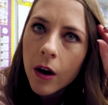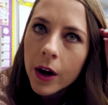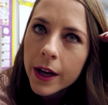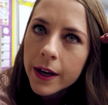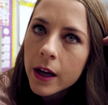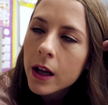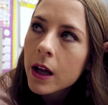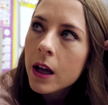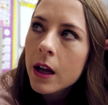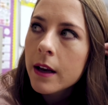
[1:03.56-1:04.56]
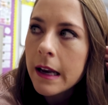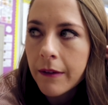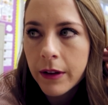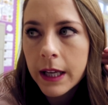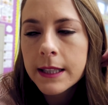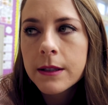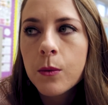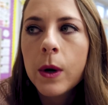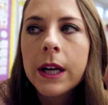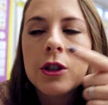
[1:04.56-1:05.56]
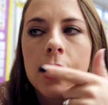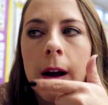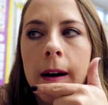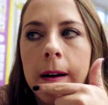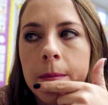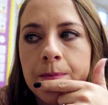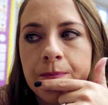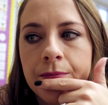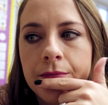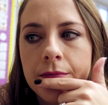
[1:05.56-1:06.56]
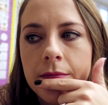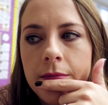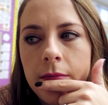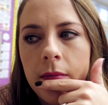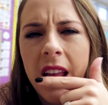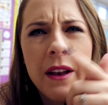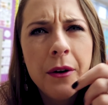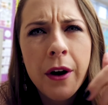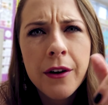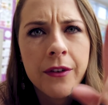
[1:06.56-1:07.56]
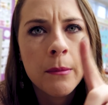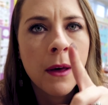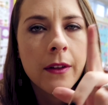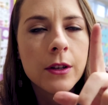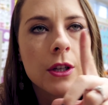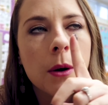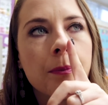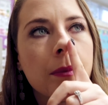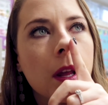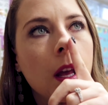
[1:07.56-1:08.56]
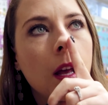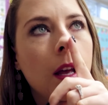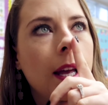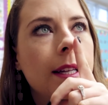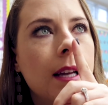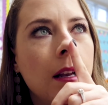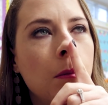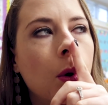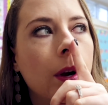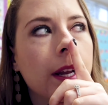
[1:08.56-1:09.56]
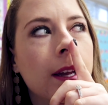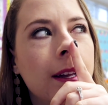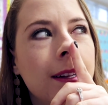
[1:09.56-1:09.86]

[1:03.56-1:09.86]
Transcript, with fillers: on Netflix, which, um, I don't know how I feel about that show it's kind of boring